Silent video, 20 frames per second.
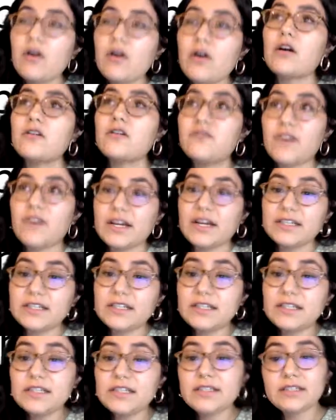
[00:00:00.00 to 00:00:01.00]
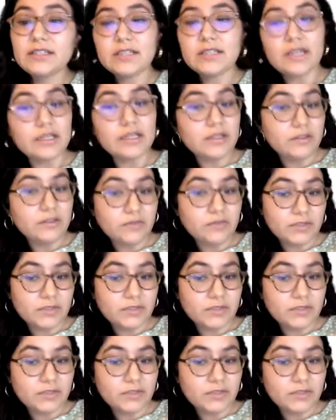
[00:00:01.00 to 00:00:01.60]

our findings and the